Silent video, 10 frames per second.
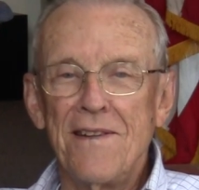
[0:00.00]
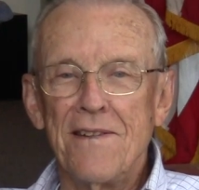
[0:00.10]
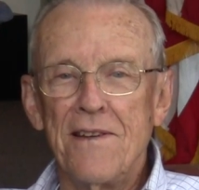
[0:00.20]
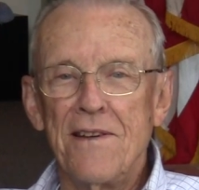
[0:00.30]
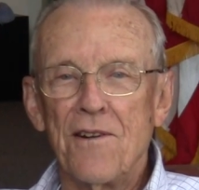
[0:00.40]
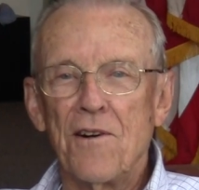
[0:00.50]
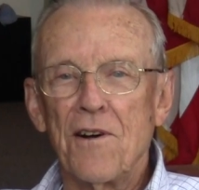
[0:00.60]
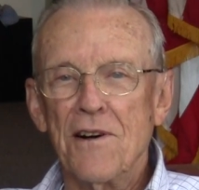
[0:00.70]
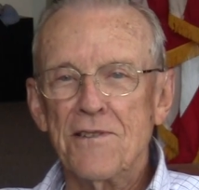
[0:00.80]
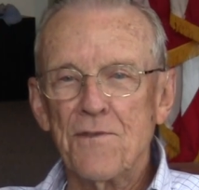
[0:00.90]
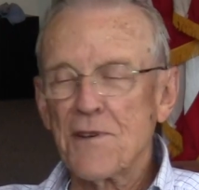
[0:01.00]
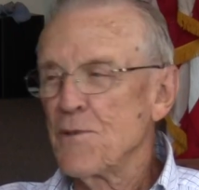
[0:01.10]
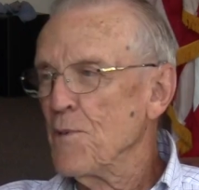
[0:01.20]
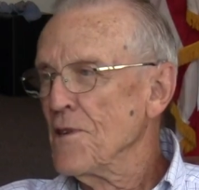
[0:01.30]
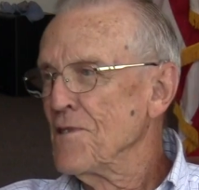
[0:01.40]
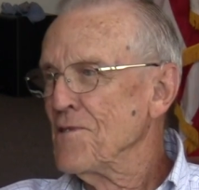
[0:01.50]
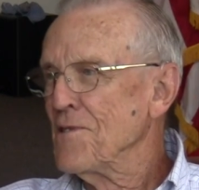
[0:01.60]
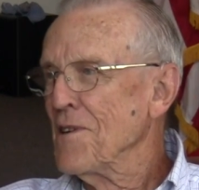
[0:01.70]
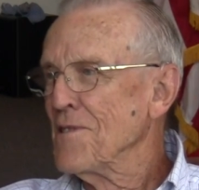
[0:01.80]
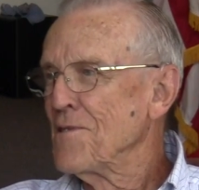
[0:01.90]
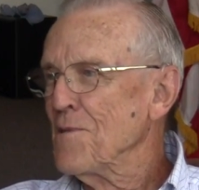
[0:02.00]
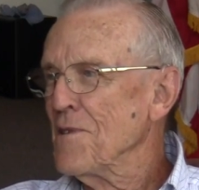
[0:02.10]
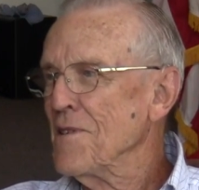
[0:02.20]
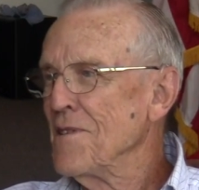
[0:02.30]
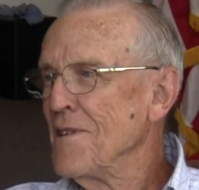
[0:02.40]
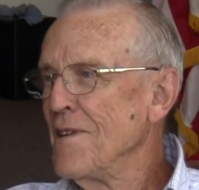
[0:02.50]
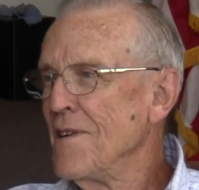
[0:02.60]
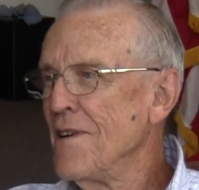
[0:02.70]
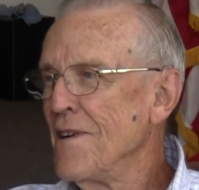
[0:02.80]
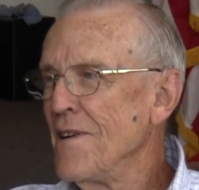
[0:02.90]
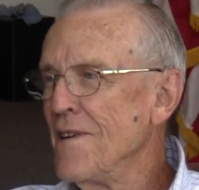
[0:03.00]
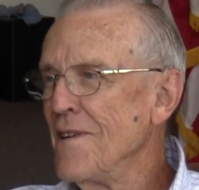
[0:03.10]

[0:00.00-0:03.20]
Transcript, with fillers: They had all kinds of expressions in Australia. Yeah.